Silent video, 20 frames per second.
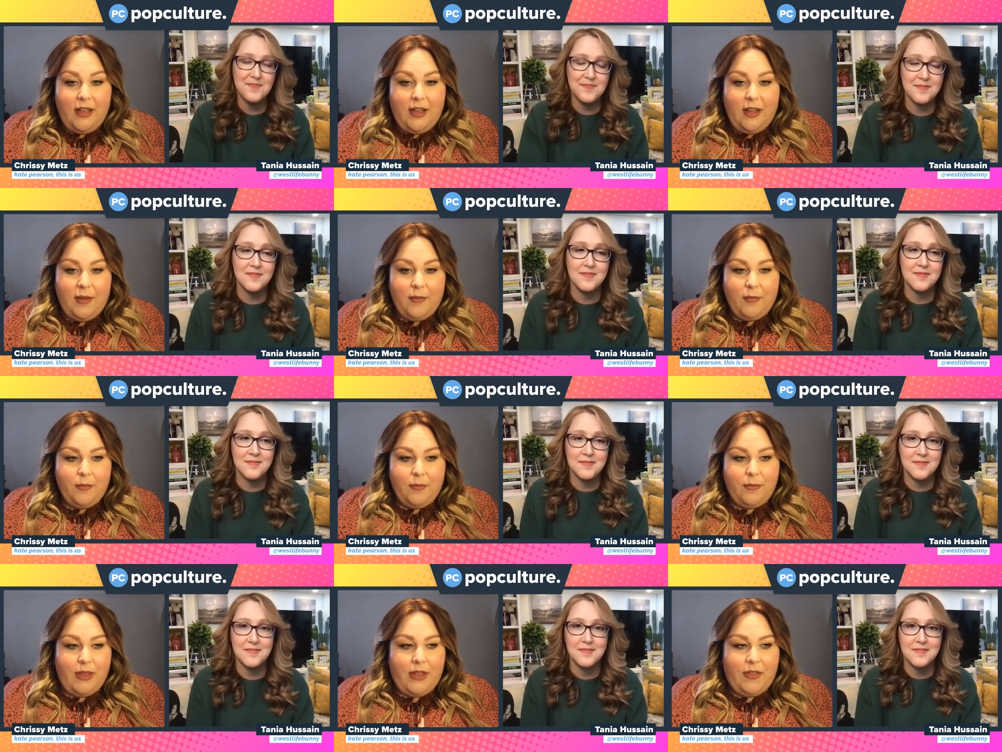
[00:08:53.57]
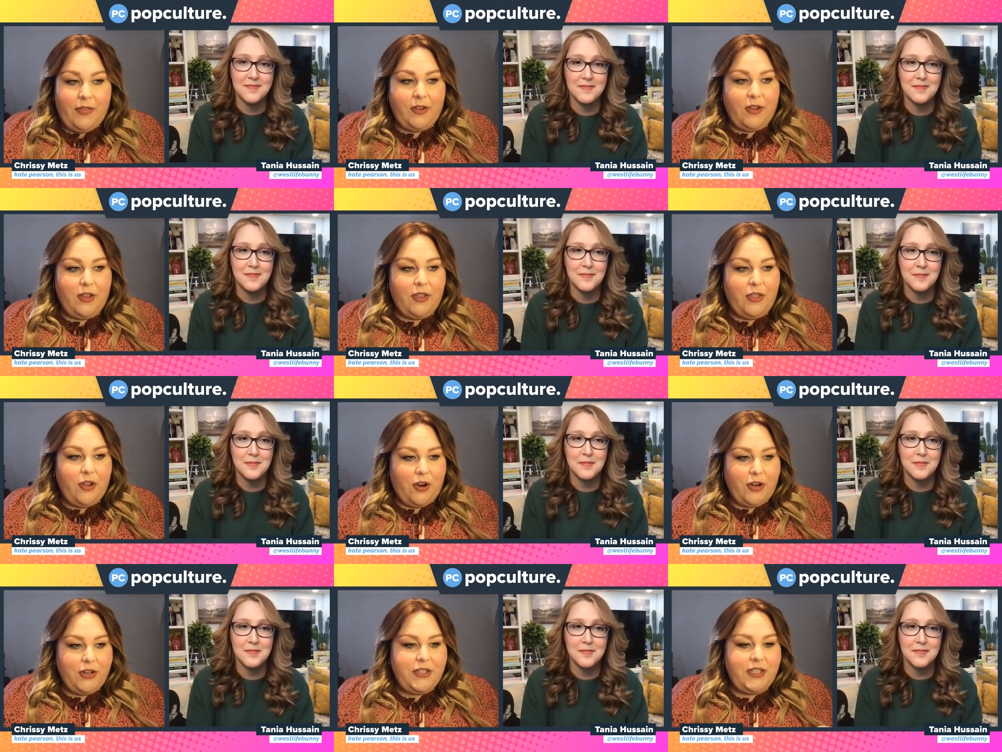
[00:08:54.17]
Speaker 1: um, and the
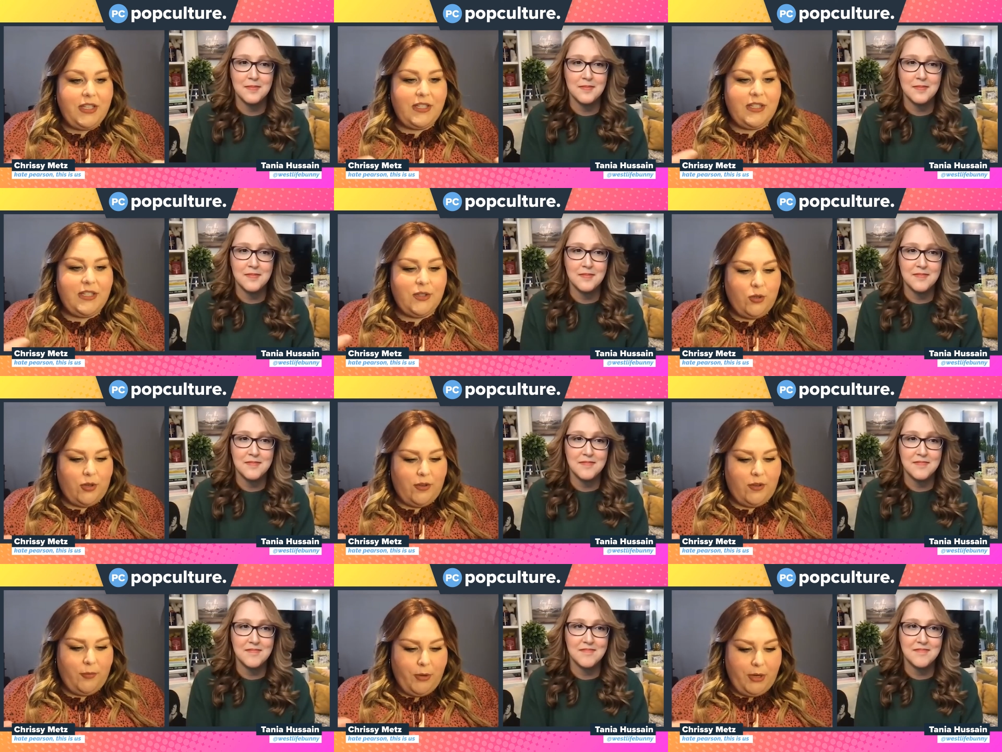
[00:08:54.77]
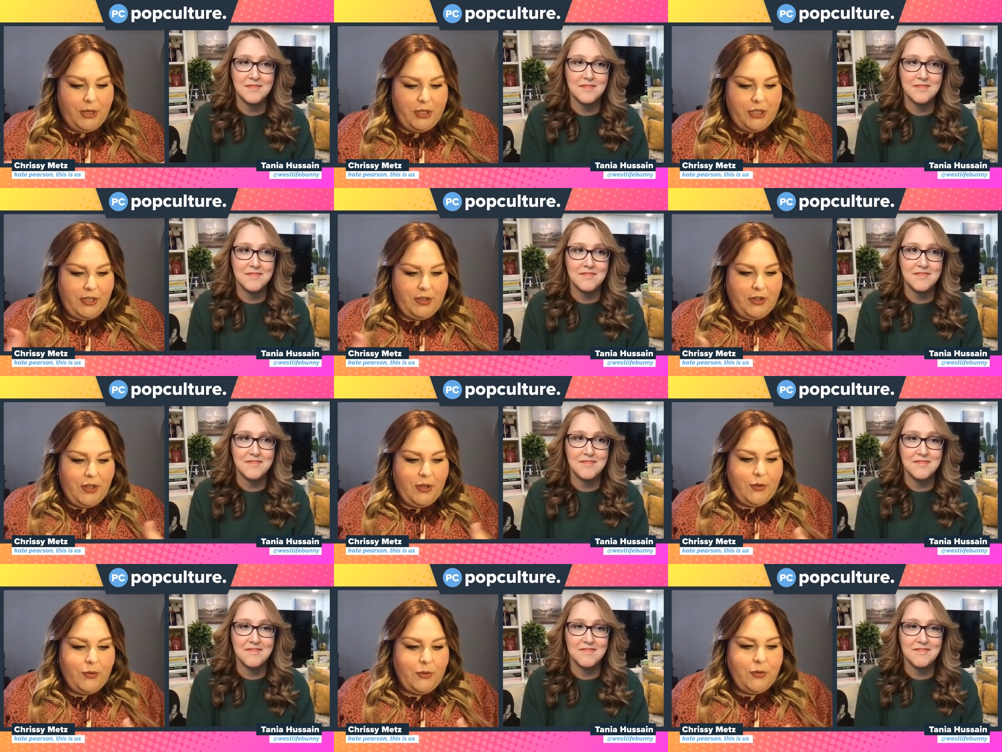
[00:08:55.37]
catharsis and sort of bridging
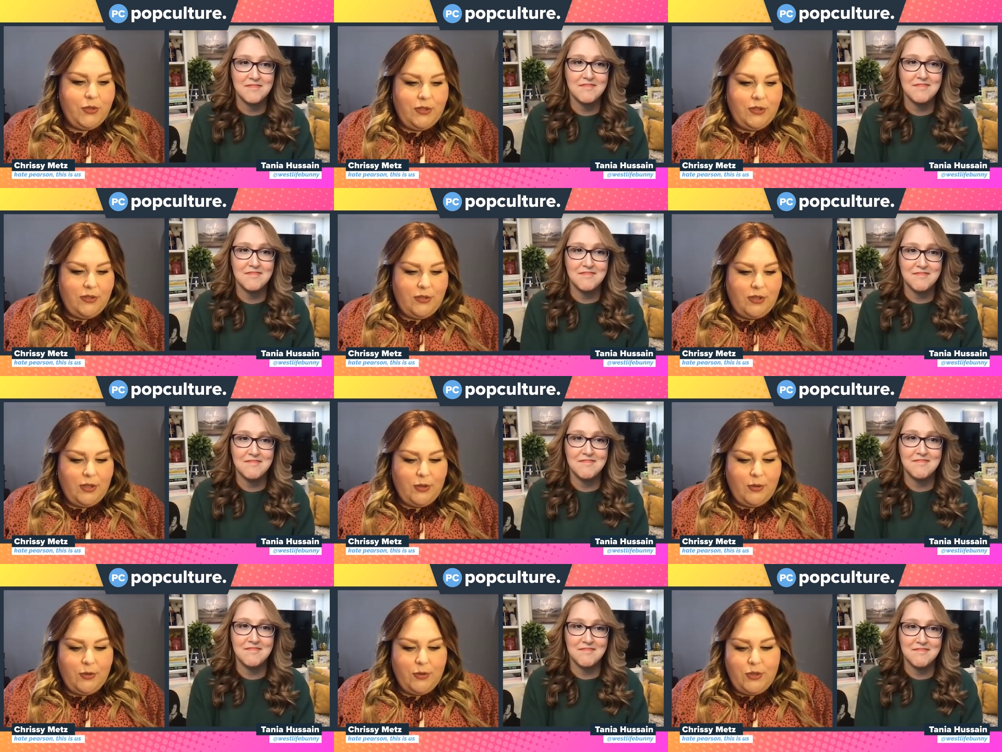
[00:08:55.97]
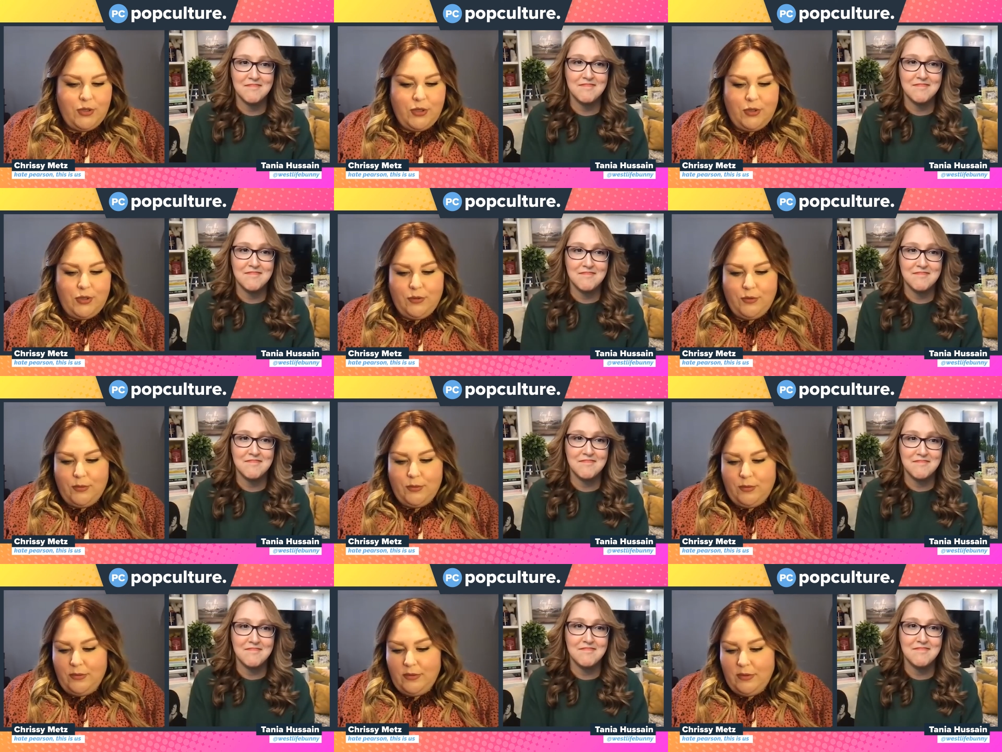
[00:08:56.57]
those those
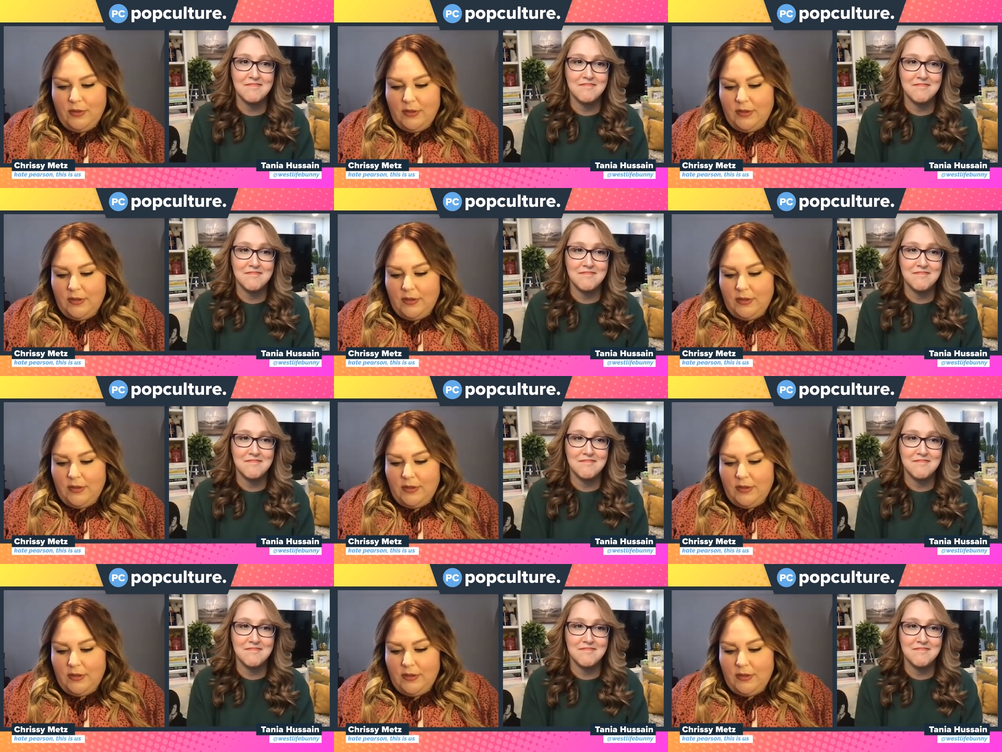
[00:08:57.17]
two